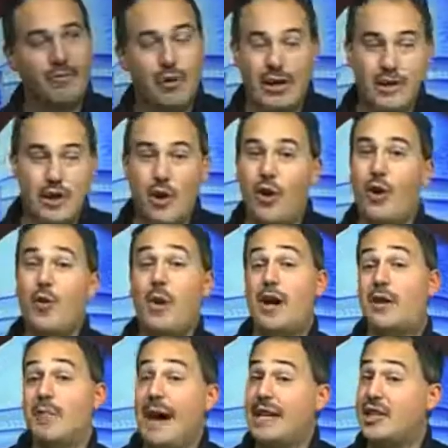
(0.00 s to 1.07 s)
Praise the Lord.
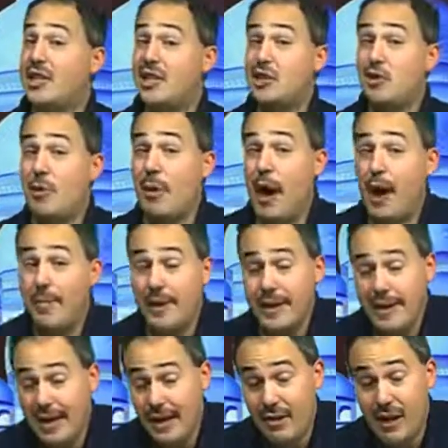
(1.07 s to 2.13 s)
Welcome back to Jesus or
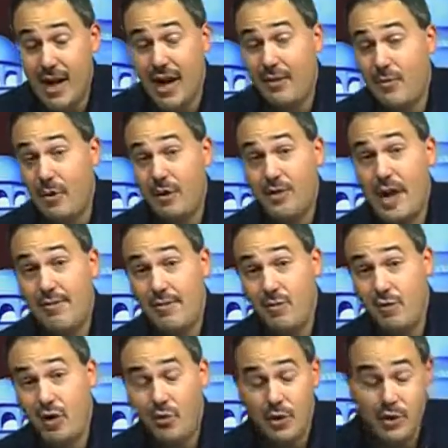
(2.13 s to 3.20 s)
Muhammad. Here I am with David
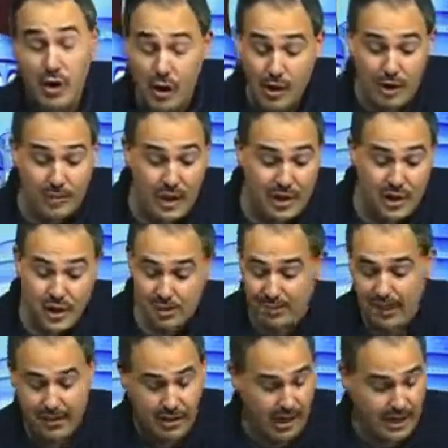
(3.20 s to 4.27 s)
Wood. We're talking about
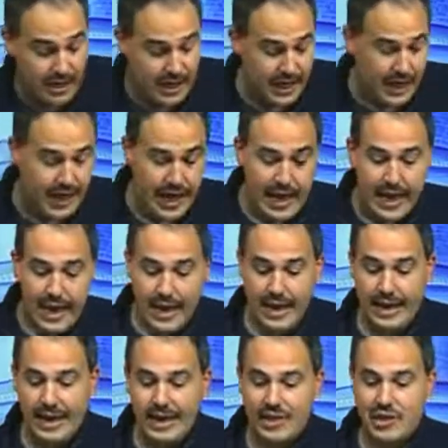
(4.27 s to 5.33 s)
Shabir Ali
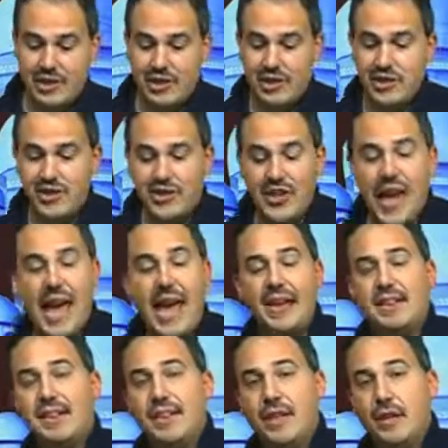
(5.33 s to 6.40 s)
and his
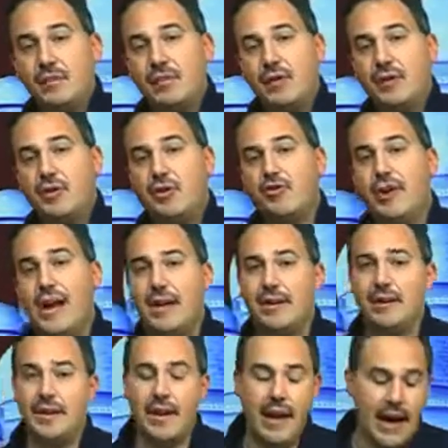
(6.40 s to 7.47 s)
sad attempt to try
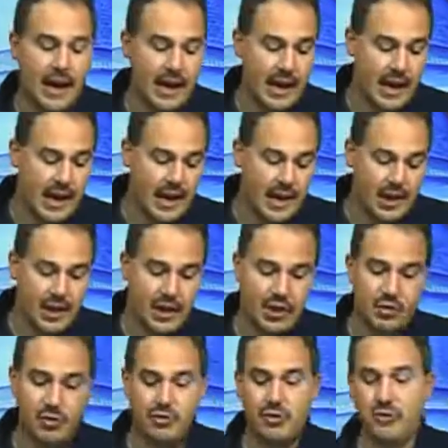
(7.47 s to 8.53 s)
to deny the
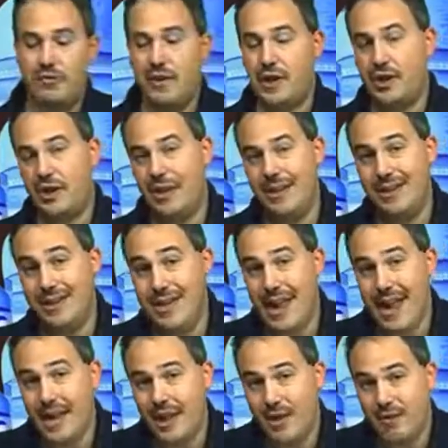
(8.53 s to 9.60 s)
crucifixion and
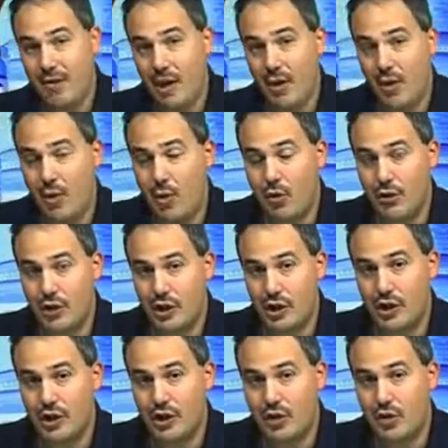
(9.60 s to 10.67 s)
death of our Lord
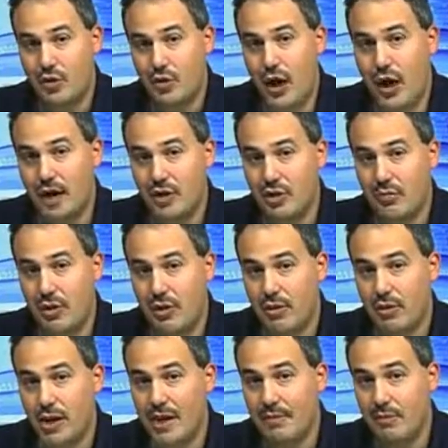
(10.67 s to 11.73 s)
Jesus Christ.
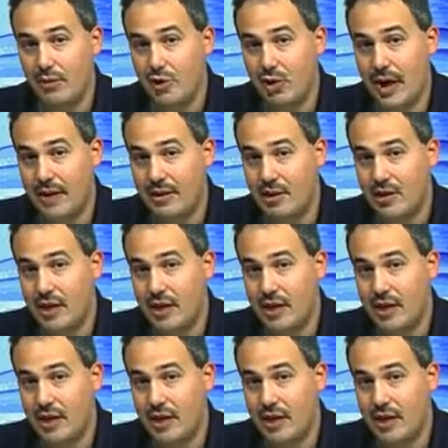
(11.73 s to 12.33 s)
Brother David, would you like